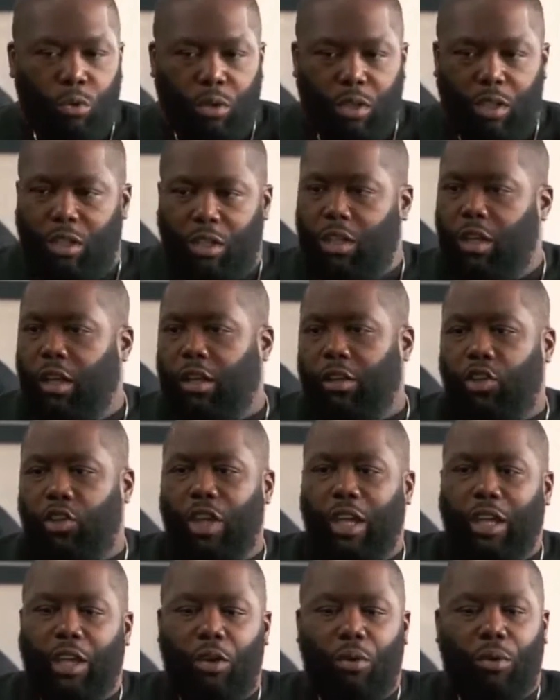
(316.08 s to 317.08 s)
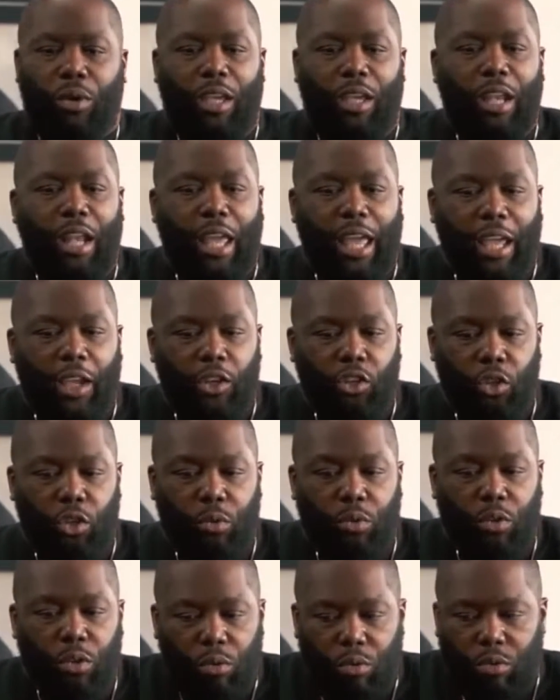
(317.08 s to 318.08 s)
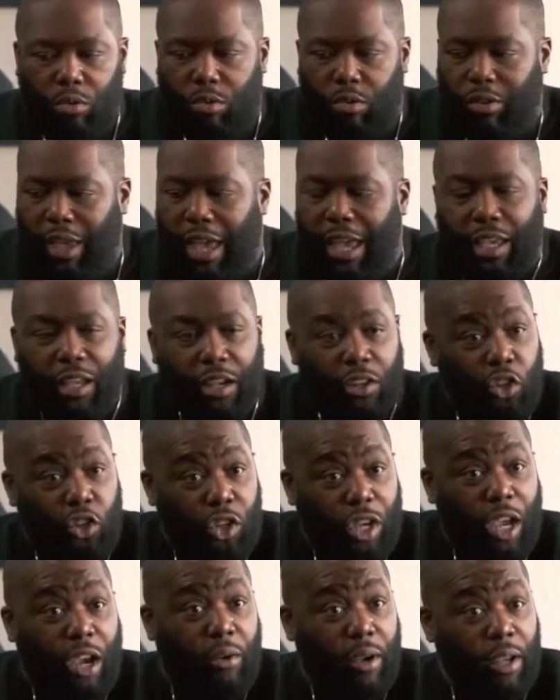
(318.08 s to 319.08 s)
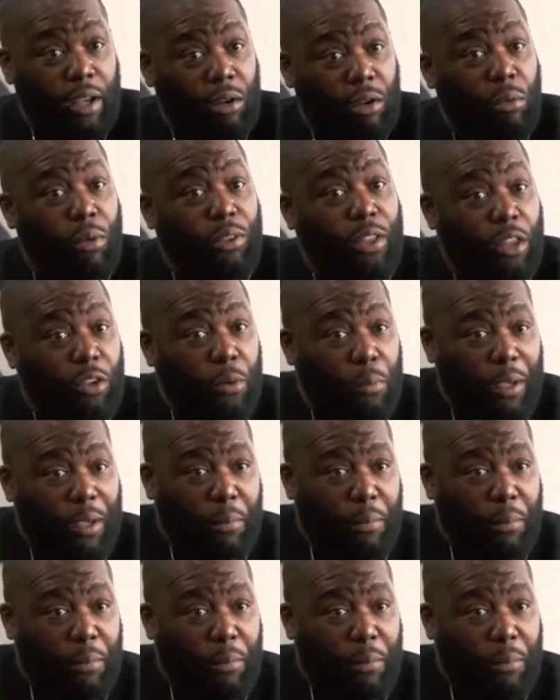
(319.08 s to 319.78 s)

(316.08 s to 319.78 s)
you kill a chicken or get eggs, you, you take it and share it with other